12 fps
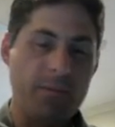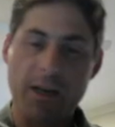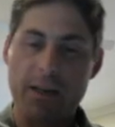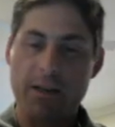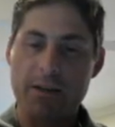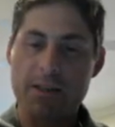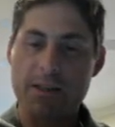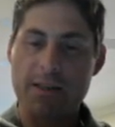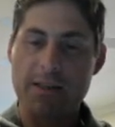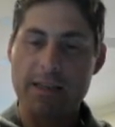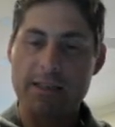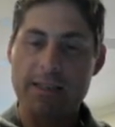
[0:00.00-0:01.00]
And then this
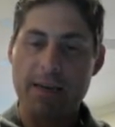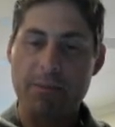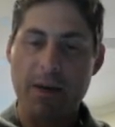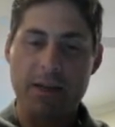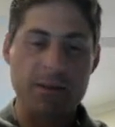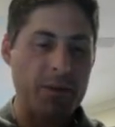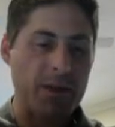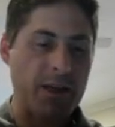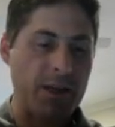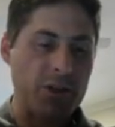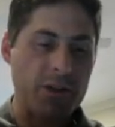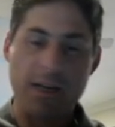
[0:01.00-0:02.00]
is that same
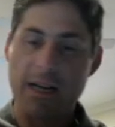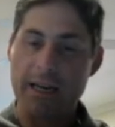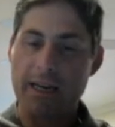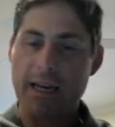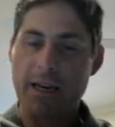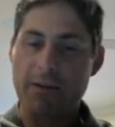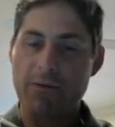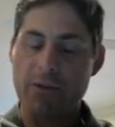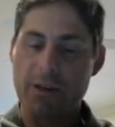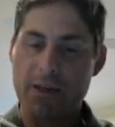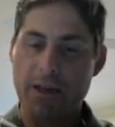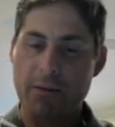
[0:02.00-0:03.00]
explanation that I gave
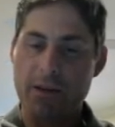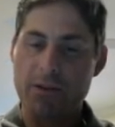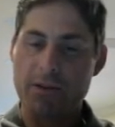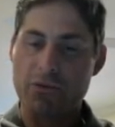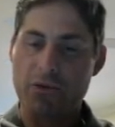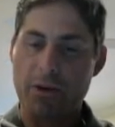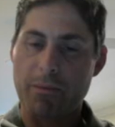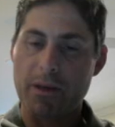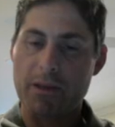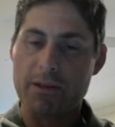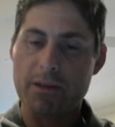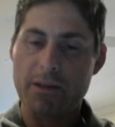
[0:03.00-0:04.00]
for the doublets and
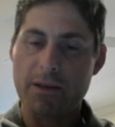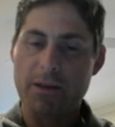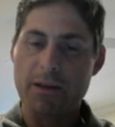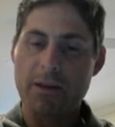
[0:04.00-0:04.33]
triplets.